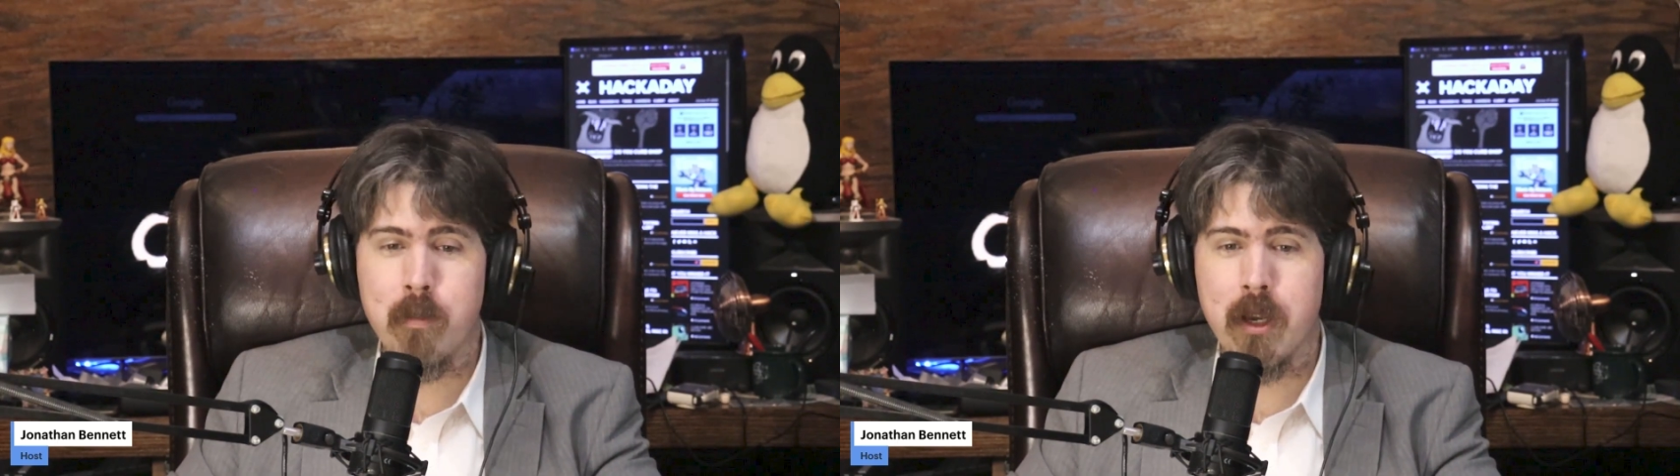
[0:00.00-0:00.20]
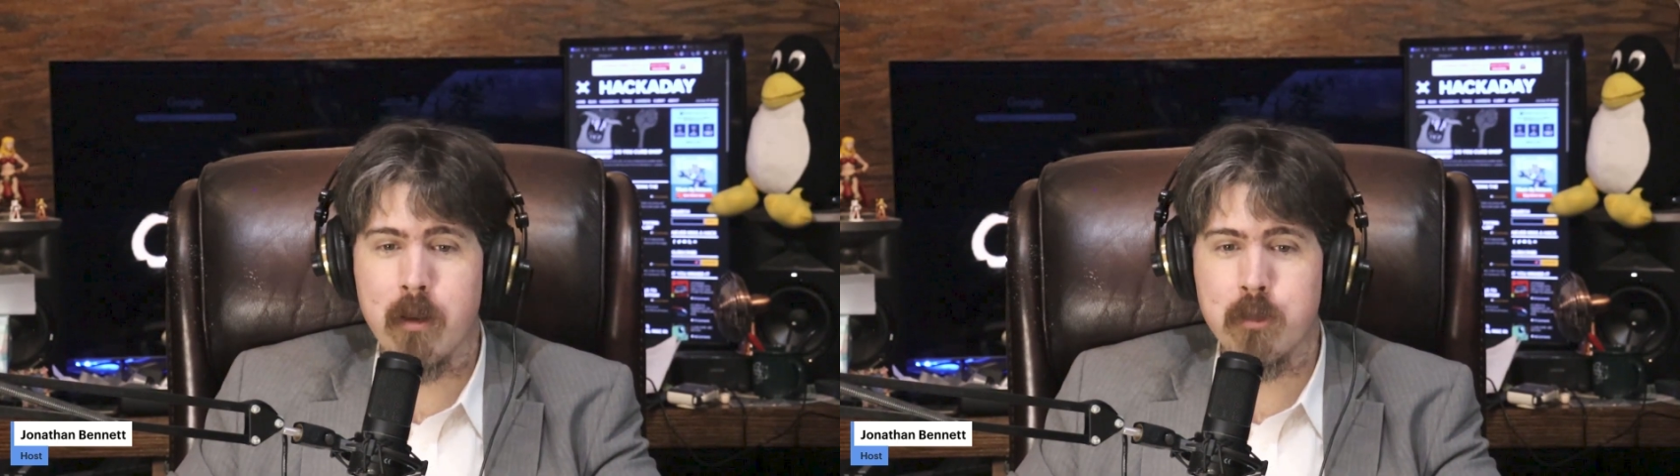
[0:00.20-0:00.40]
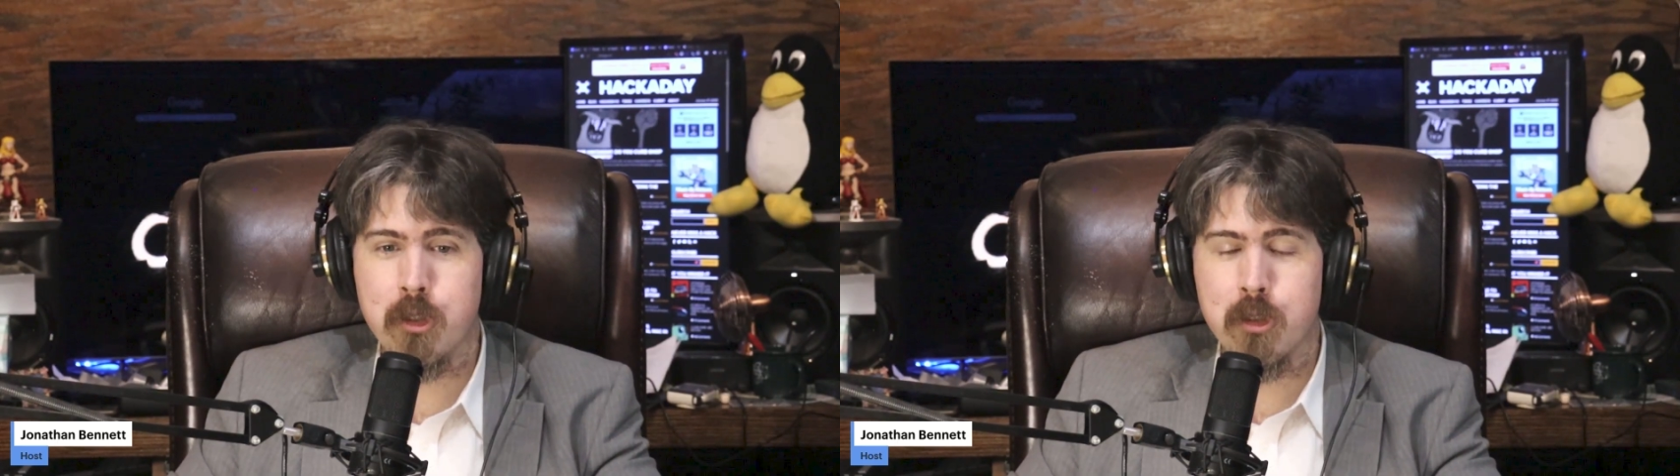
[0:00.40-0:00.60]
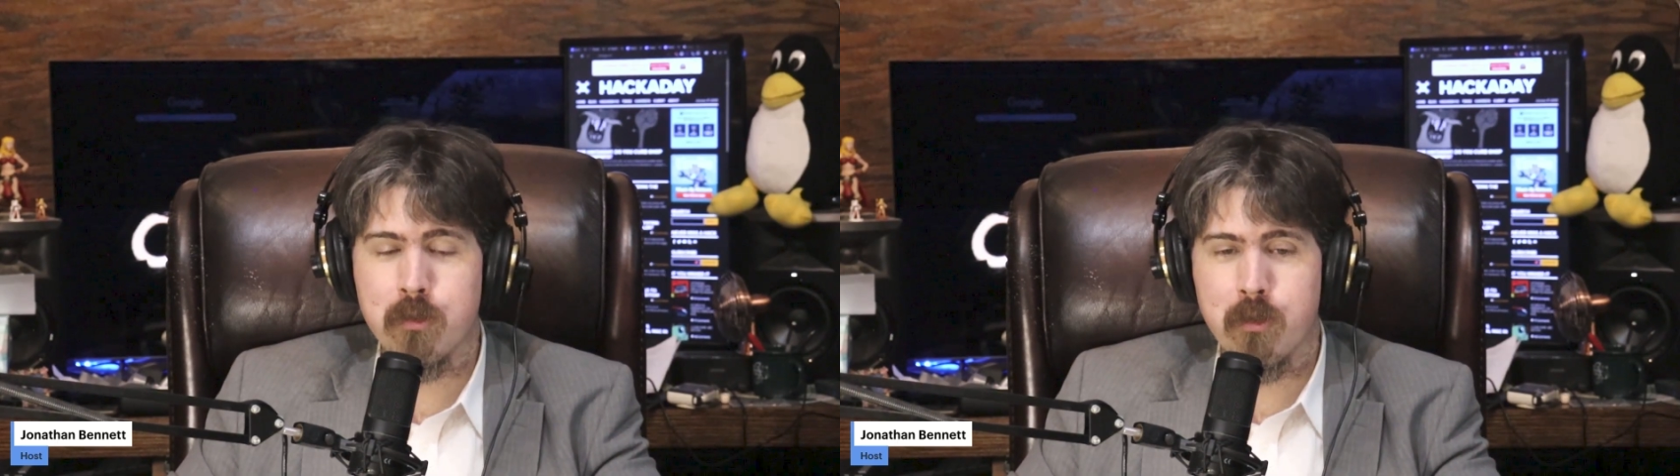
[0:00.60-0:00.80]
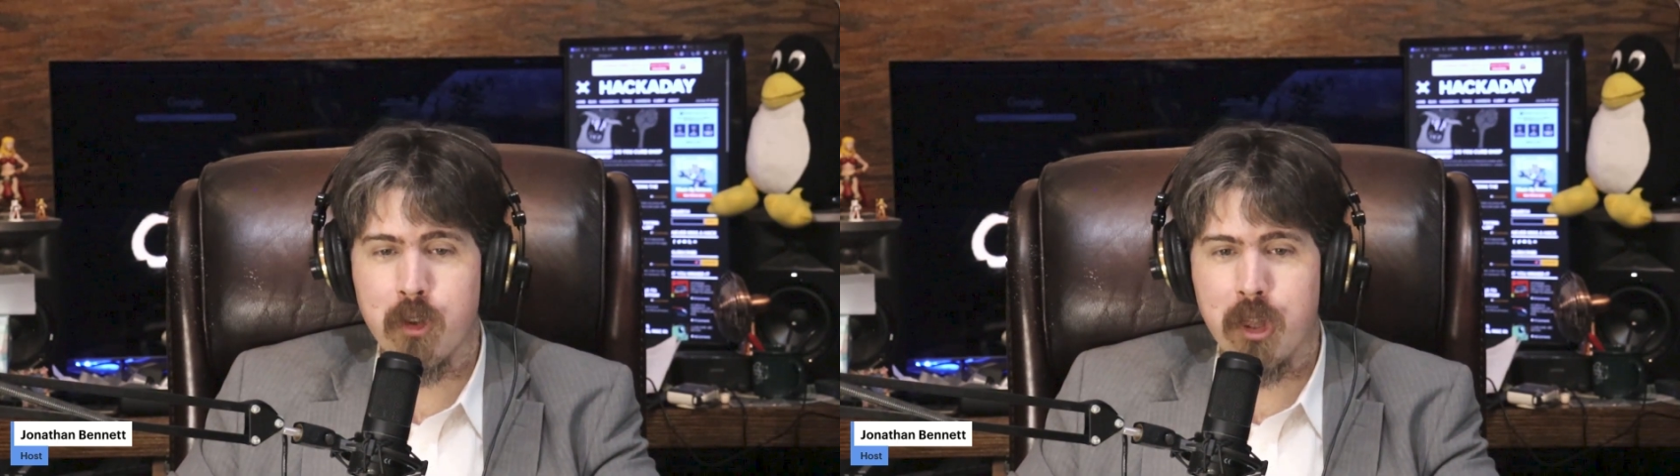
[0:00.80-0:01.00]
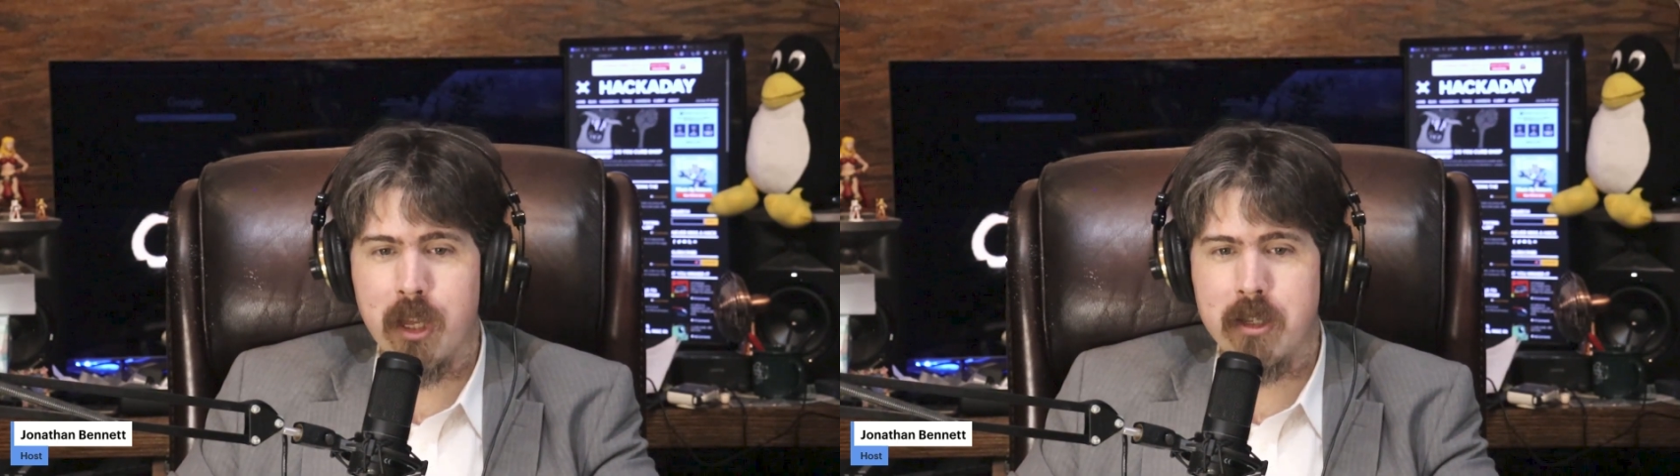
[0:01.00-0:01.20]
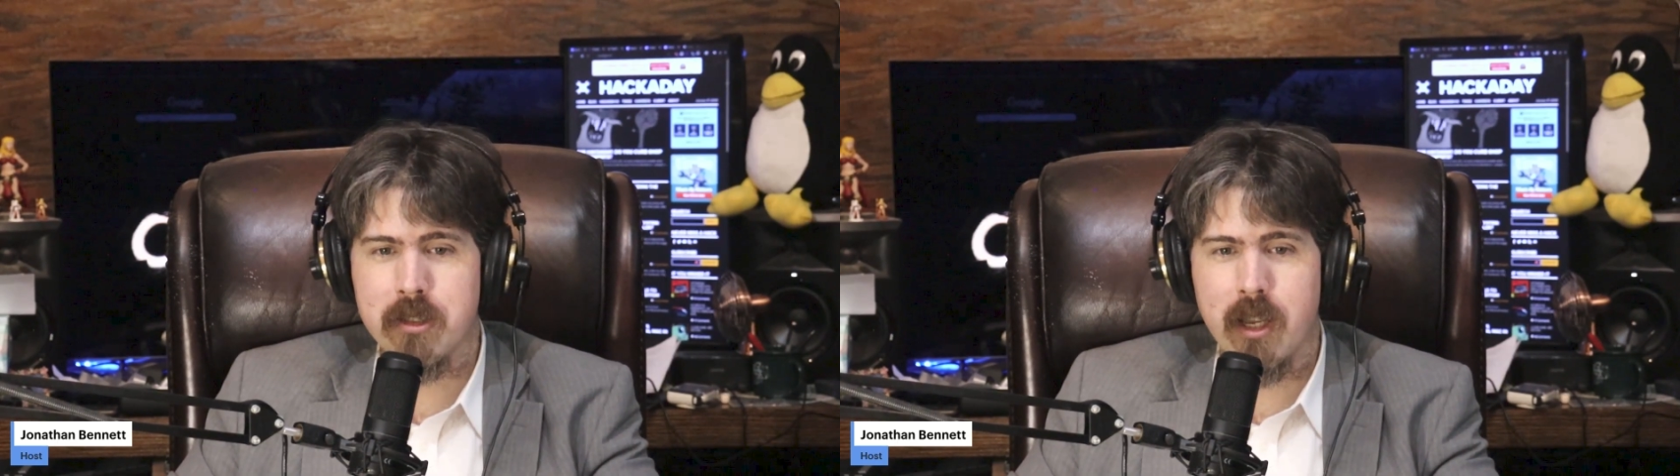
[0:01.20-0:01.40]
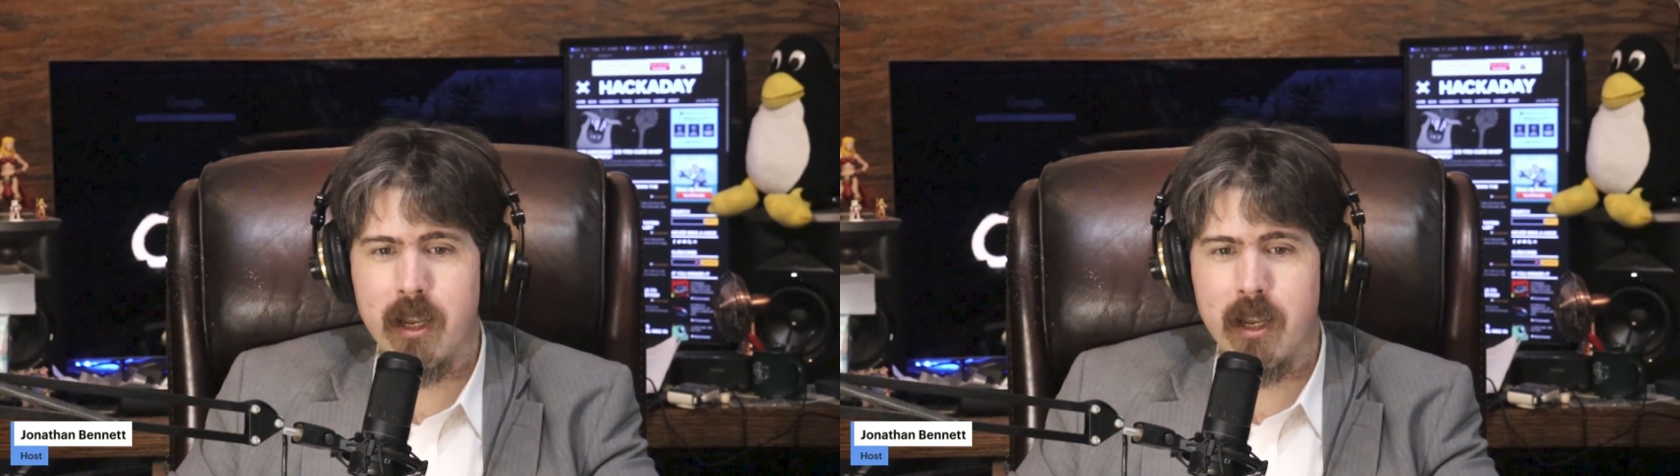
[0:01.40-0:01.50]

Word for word: becomes useful for things.